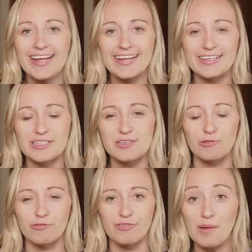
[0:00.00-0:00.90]
It's
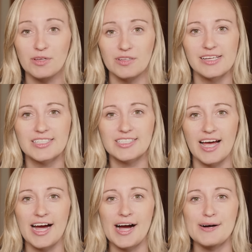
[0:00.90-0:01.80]
fabulous.
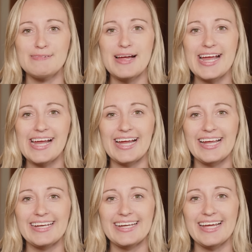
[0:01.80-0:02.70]

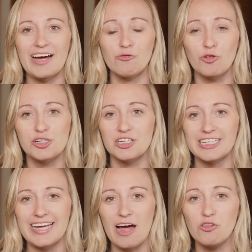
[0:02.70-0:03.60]
And
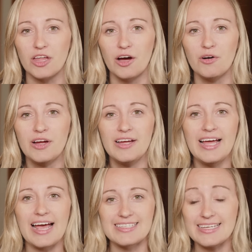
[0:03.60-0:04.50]
unfortunately now, though,
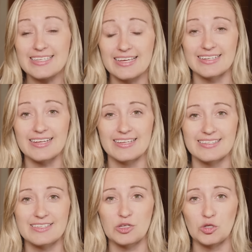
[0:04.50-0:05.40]
as easy as it
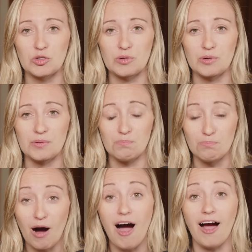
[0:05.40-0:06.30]
is to
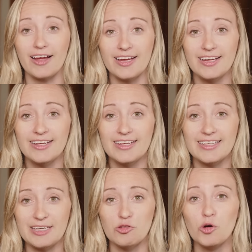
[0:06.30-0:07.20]
mock
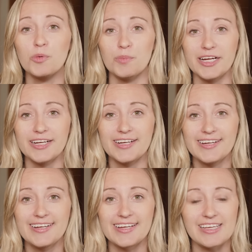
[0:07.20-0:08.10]
Keith Olbermann,
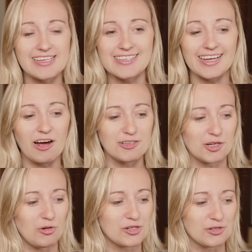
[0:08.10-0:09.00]
he's
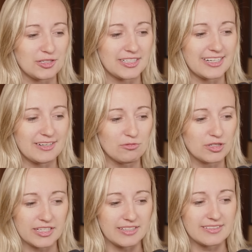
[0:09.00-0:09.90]
inconsequential and
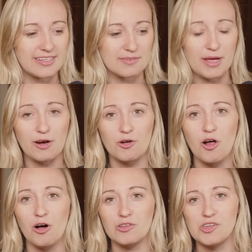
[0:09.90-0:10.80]
really doesn't matter at
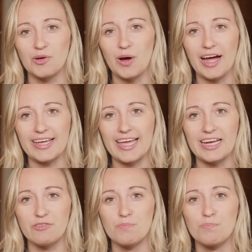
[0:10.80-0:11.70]
all. So I
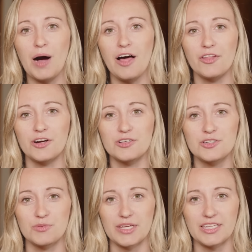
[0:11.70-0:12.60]
can't even bother
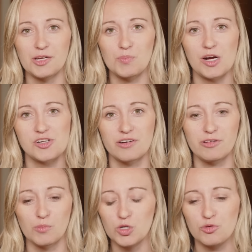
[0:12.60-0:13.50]
doing the impression of
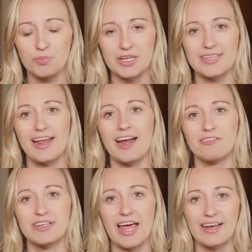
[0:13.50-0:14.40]
him, which would be a 10 out
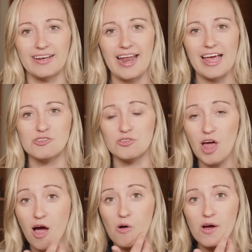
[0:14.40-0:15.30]
of 10. As you
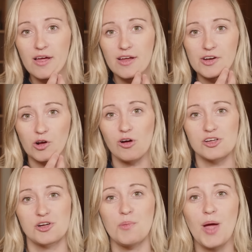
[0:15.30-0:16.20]
know, no
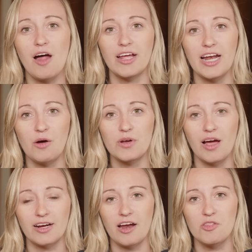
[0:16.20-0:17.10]
question about it. I would
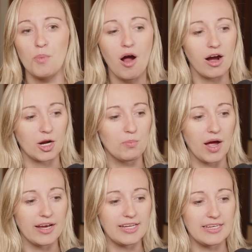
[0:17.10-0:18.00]
knock it out of the park,
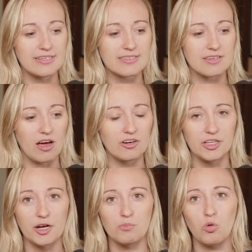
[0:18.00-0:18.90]
but he is
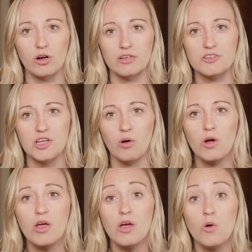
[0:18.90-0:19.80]
utterly unimportant. So
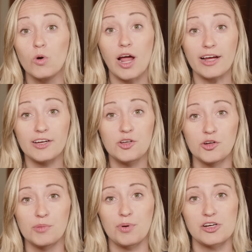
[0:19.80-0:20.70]
we're not going to do
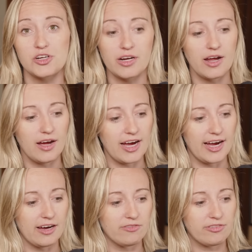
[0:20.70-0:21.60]
an impression
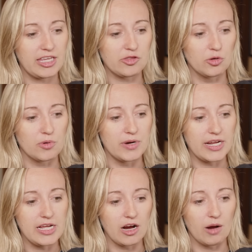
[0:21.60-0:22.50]
of Keith
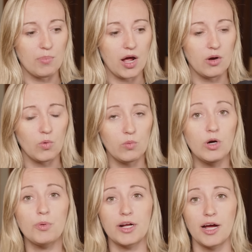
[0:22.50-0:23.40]
Olbermann here, but we
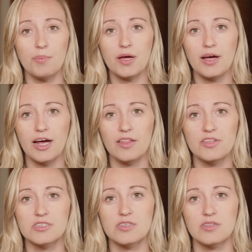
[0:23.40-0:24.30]
will bring up
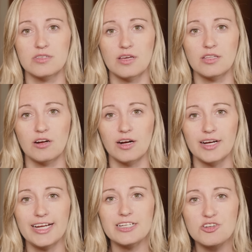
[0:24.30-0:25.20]
this
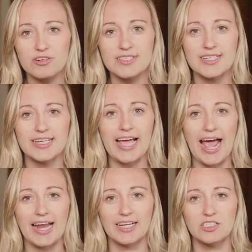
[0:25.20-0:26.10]
other interesting
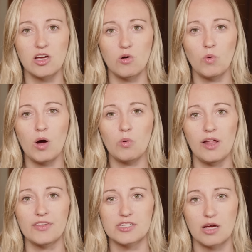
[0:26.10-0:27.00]
anecdote while we're
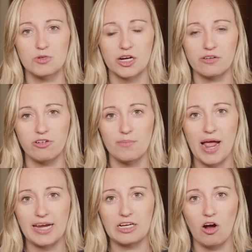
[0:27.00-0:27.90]
on the subject from
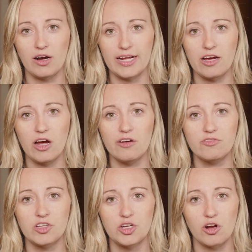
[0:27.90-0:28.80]
Annie Carney
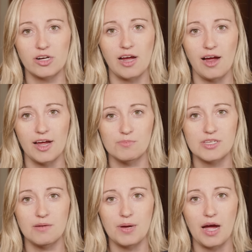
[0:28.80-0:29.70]
of the New York
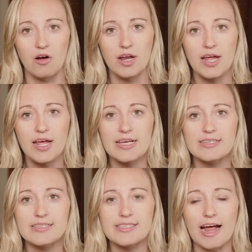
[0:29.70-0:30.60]
Times about
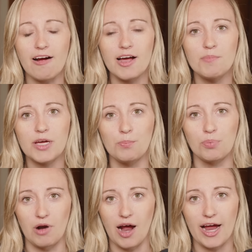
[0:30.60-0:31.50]
Sarah
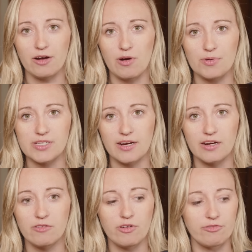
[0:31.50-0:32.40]
McBride,
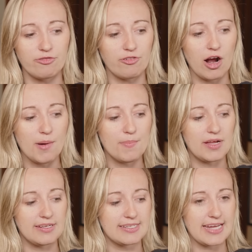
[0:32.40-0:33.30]
representative from
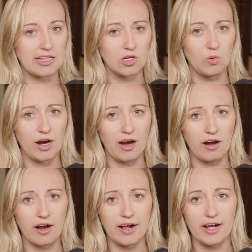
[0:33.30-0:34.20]

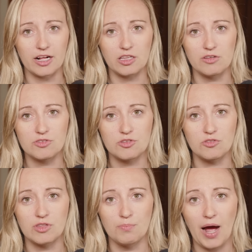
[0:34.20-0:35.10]
Delaware, close to
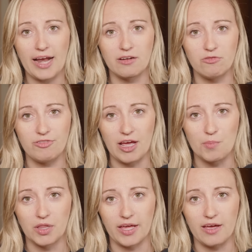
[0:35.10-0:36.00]
the Biden
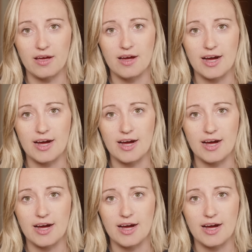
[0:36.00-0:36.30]
family.